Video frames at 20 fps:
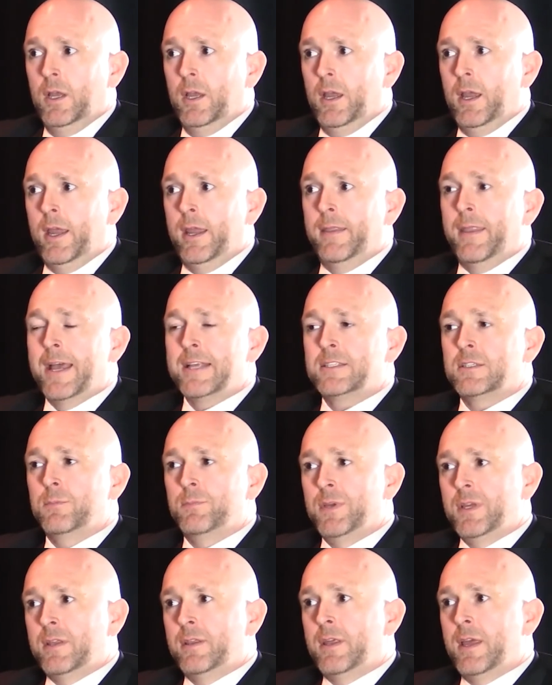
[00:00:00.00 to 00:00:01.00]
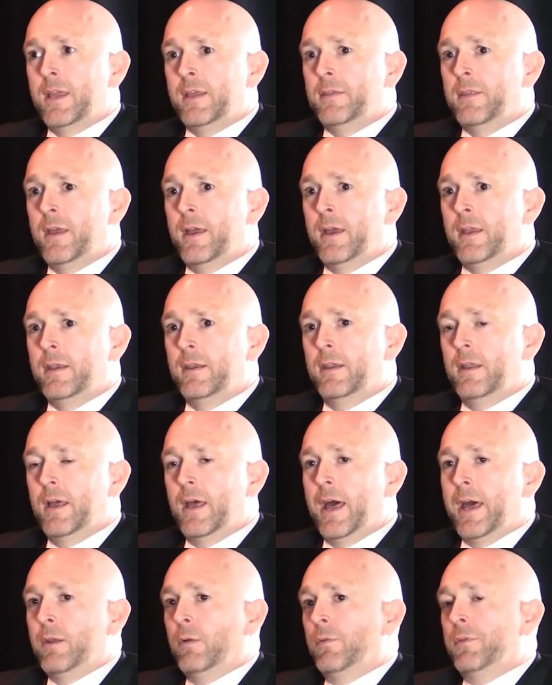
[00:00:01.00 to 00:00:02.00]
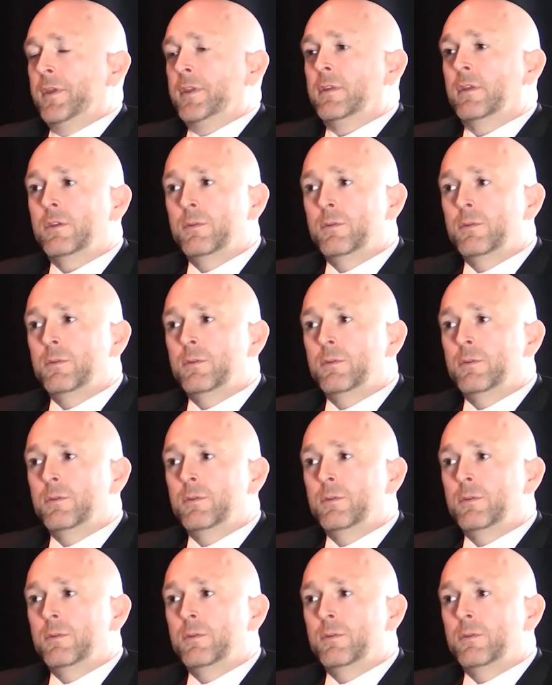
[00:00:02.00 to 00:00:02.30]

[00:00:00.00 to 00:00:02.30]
And that's the big thing that I don't think the